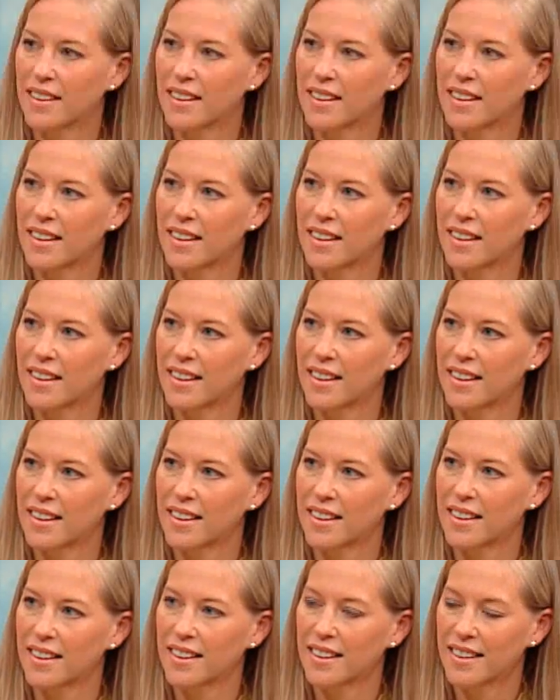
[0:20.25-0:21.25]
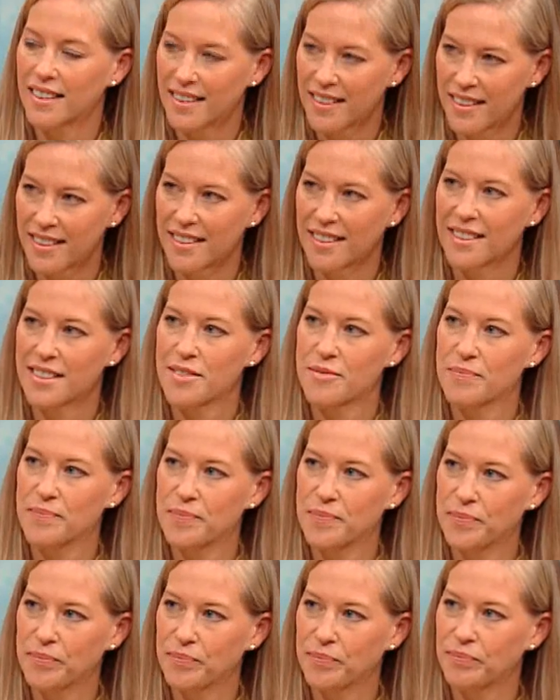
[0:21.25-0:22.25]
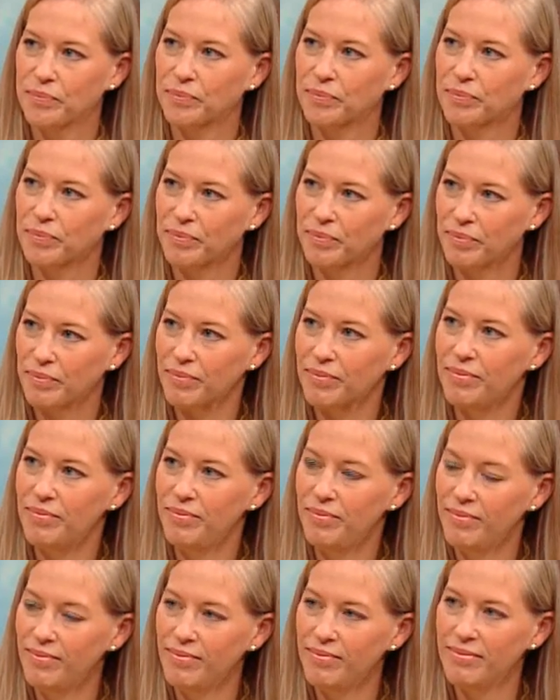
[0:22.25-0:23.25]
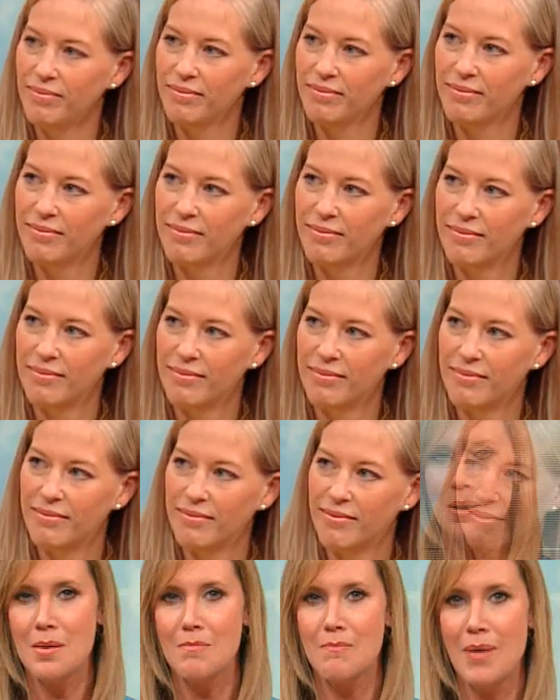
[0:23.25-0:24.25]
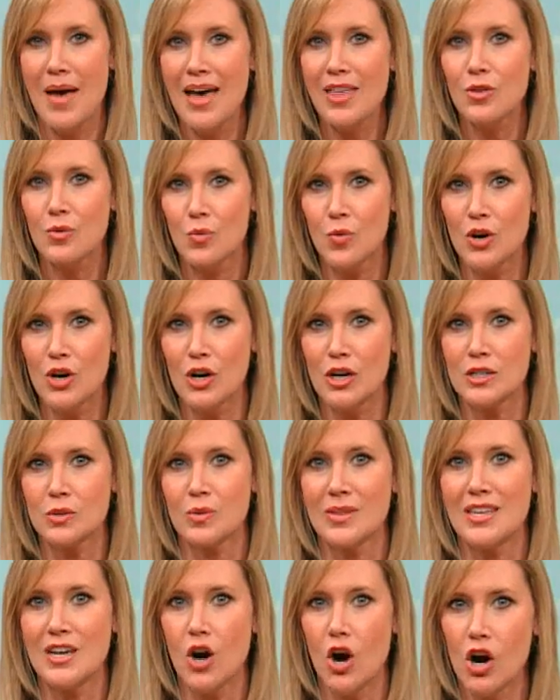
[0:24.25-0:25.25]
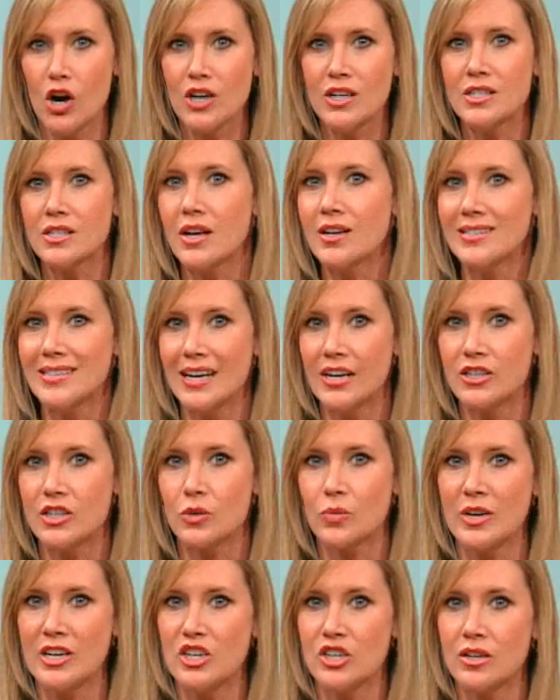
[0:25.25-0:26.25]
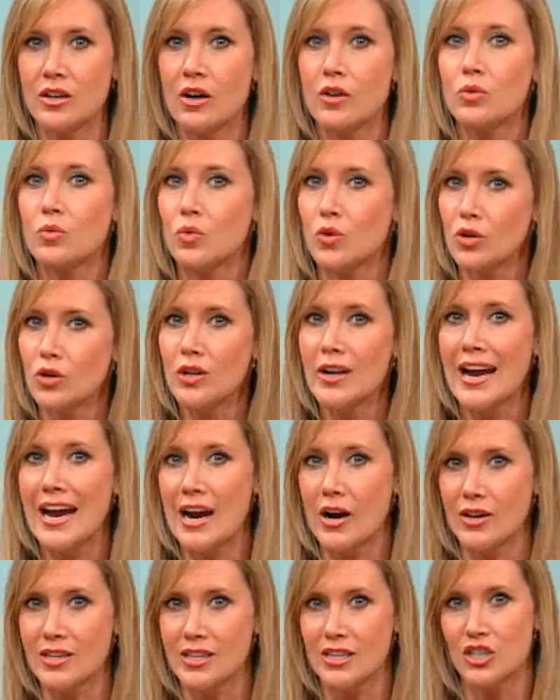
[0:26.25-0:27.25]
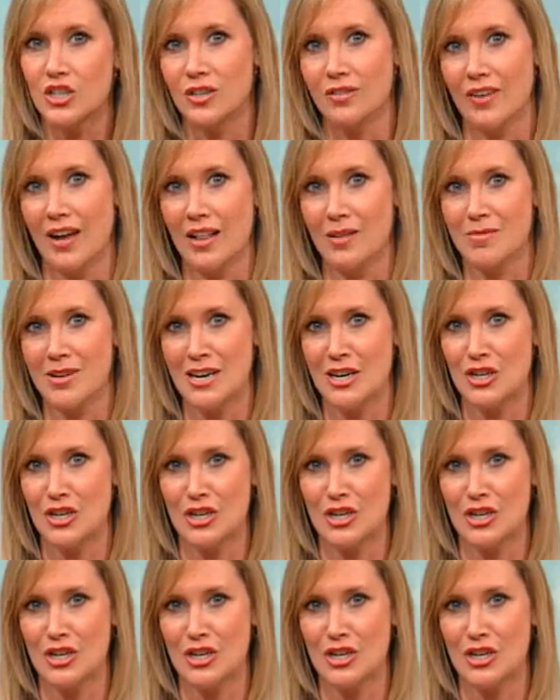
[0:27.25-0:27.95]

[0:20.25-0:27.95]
Beth Wiedower, Field Director for the National Trust for Historic Preservation. Beth works with the Arkansas Delta region on rural heritage development